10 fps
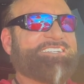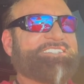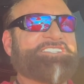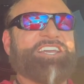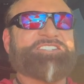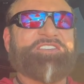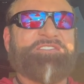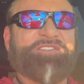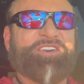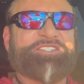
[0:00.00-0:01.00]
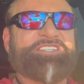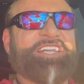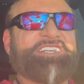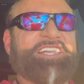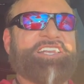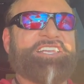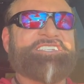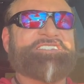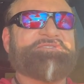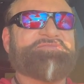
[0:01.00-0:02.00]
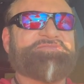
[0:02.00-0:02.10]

Sex on the first date, ladies.